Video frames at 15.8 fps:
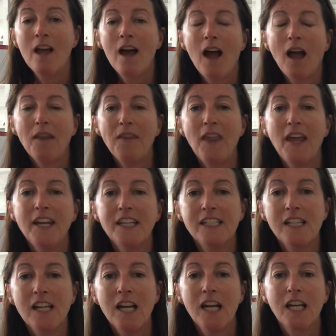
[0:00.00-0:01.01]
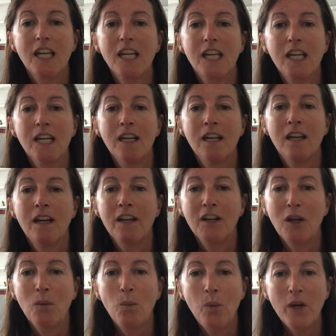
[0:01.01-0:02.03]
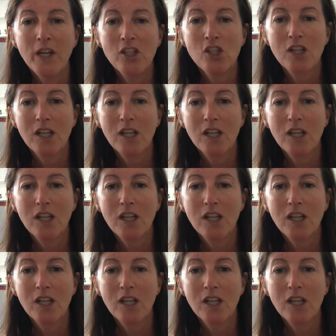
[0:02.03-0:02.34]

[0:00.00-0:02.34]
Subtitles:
And then it's a k. Now, which